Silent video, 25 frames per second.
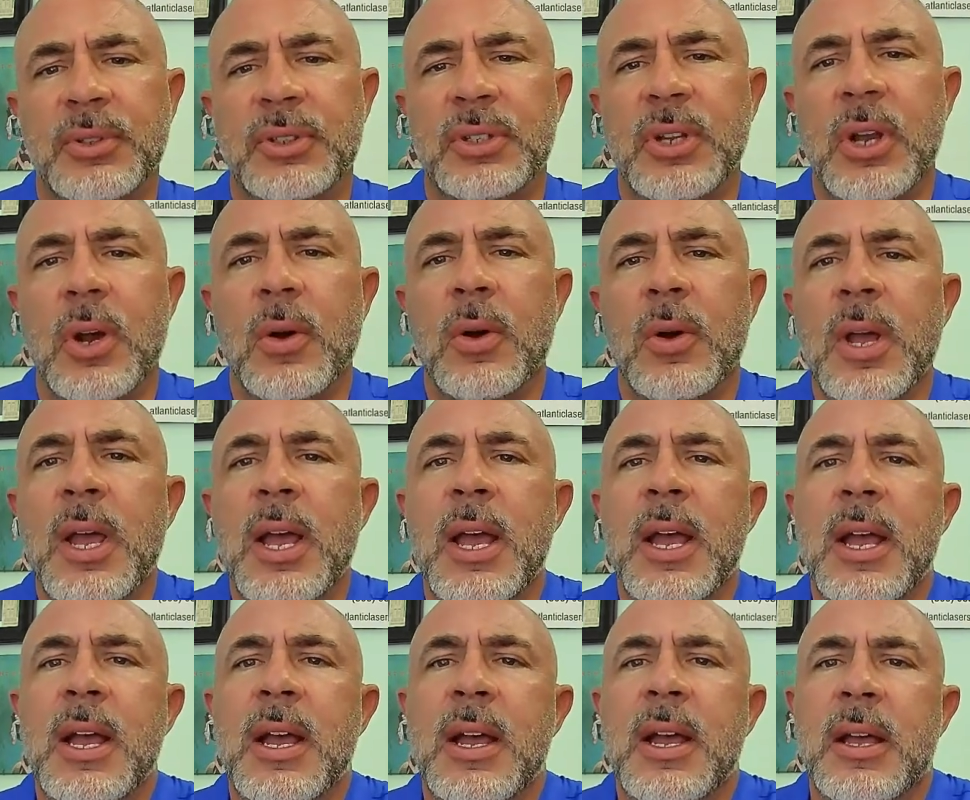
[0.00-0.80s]
So
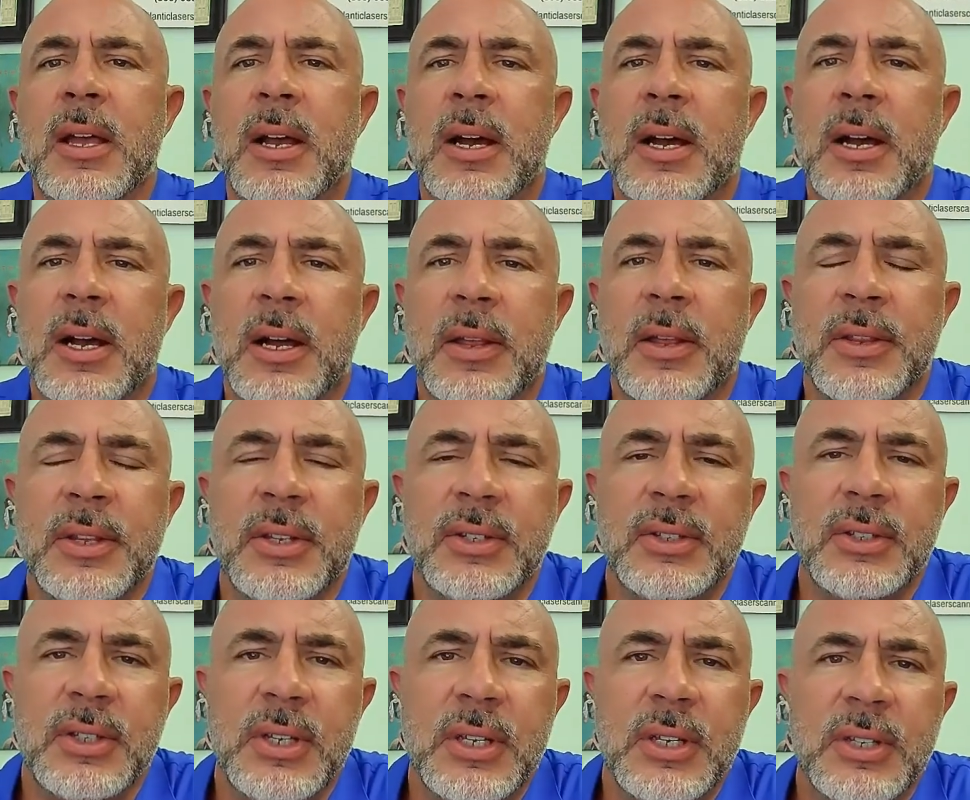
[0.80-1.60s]

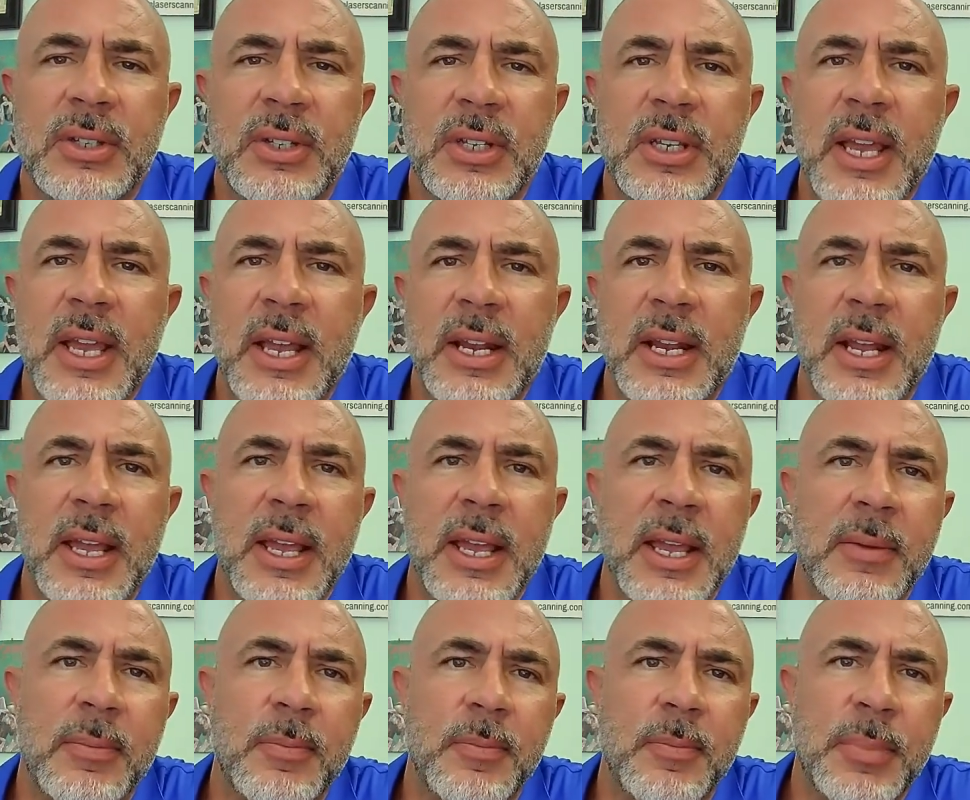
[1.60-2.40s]
this is, again,
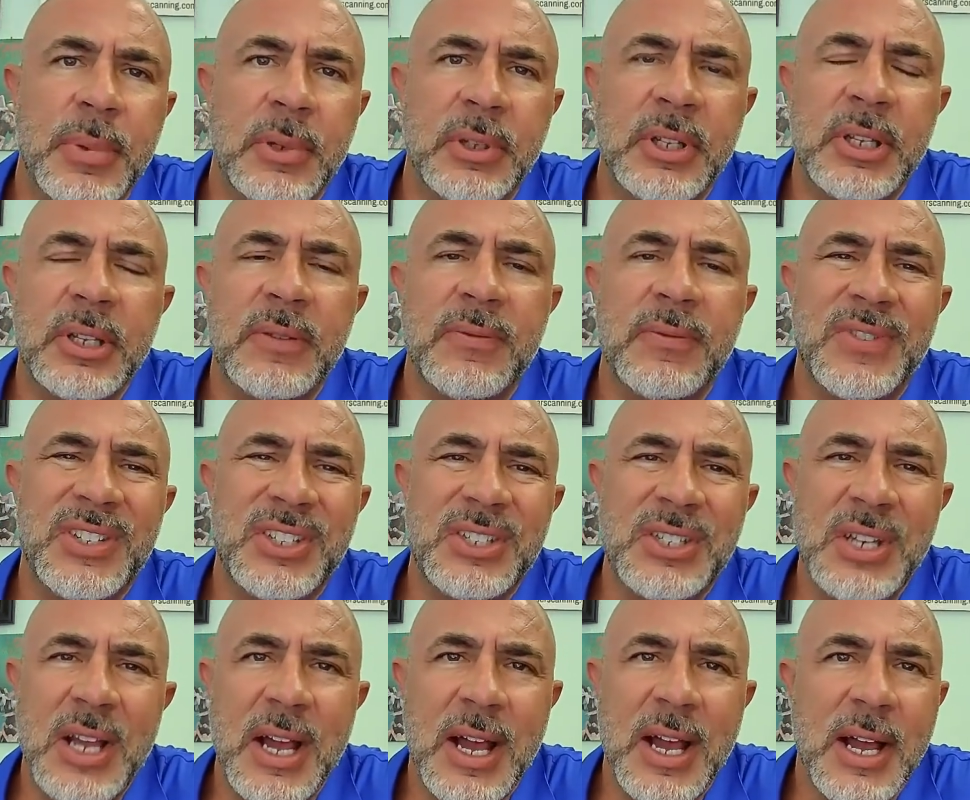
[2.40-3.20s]
a building
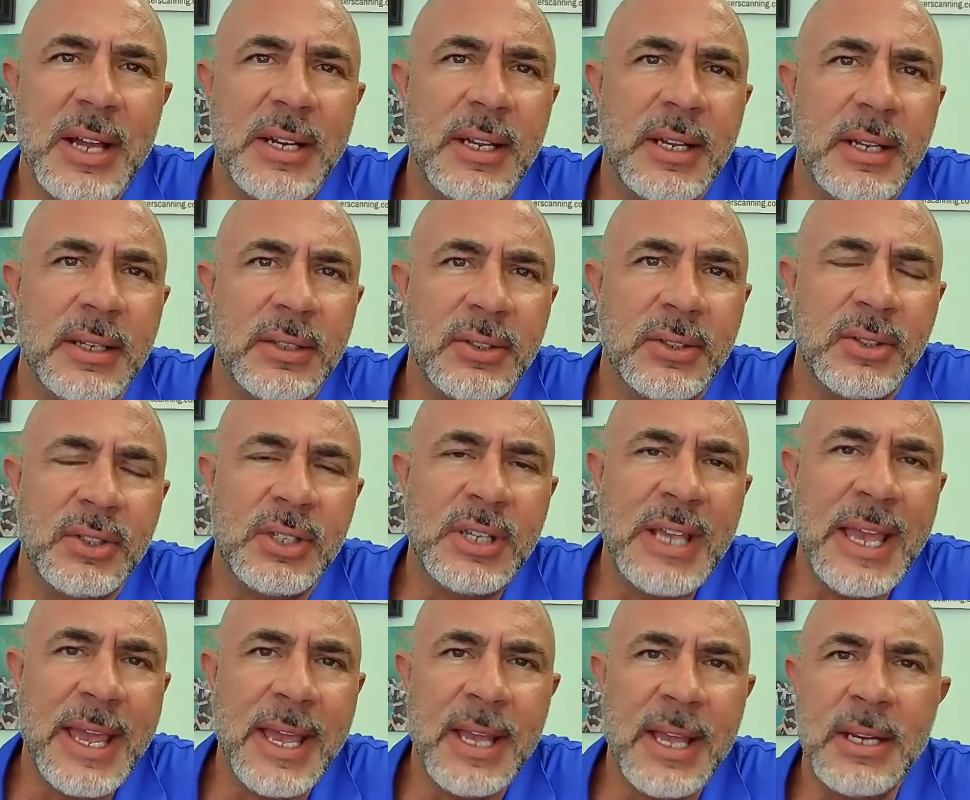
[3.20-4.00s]
facade
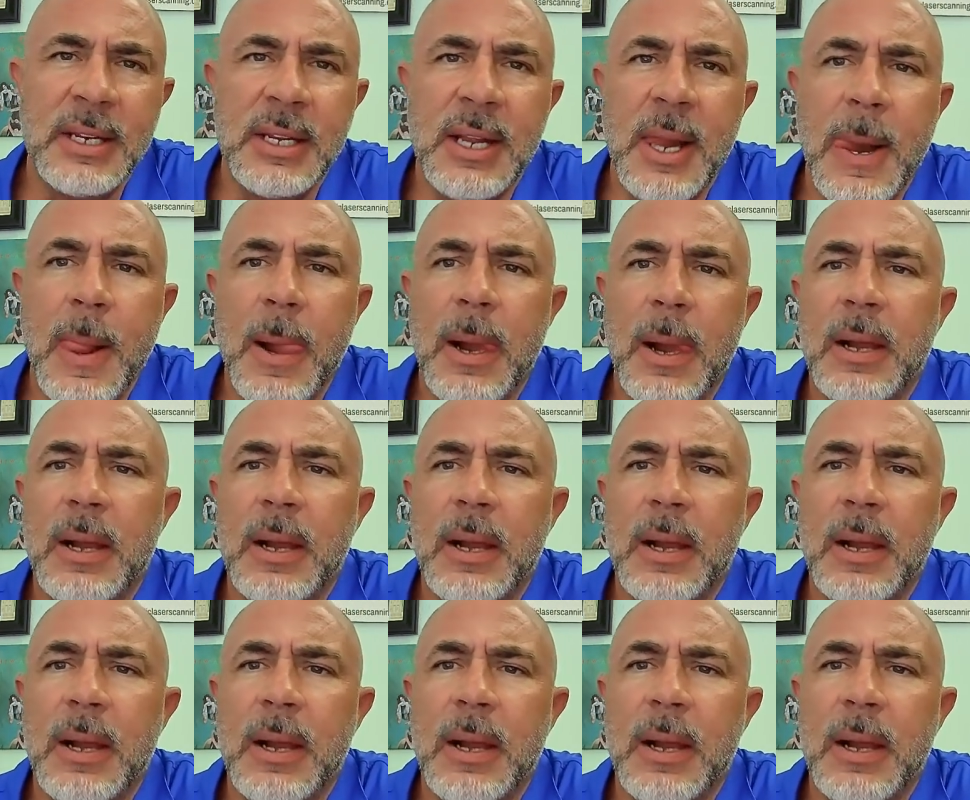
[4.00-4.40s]
scan.